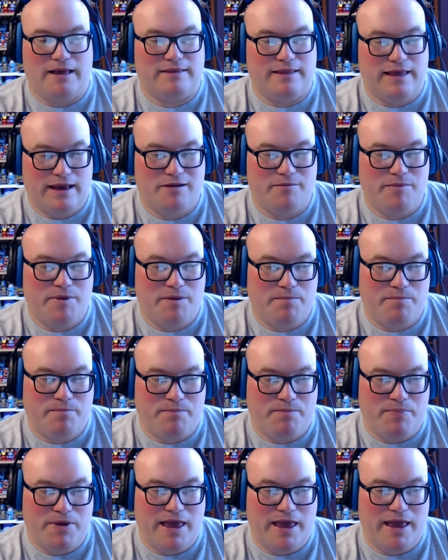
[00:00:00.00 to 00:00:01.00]
They're going to be
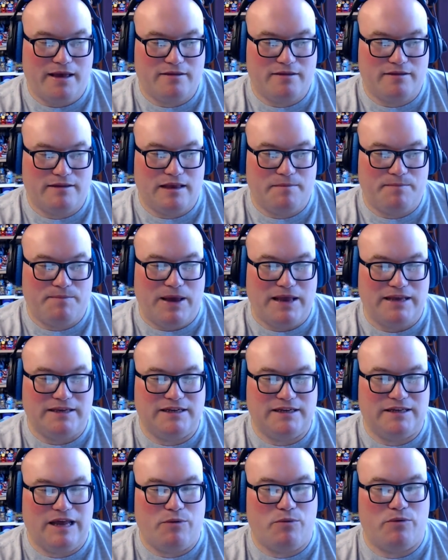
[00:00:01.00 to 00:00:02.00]
big.
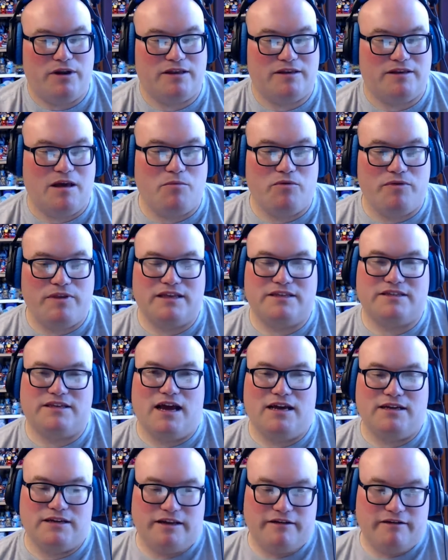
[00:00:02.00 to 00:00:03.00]
They want to double the
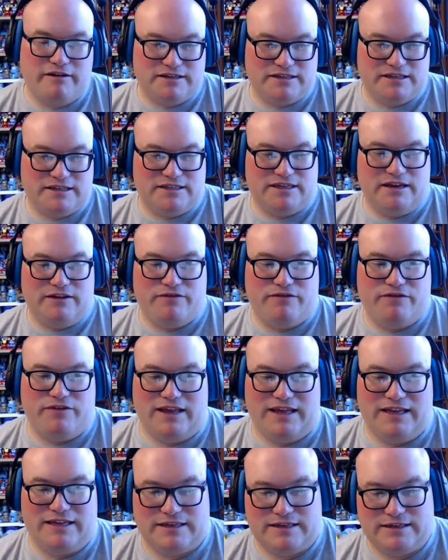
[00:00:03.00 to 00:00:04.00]
size of their existing
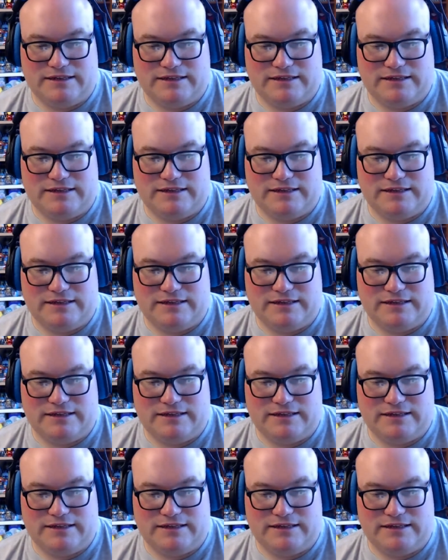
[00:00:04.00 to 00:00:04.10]
fleet.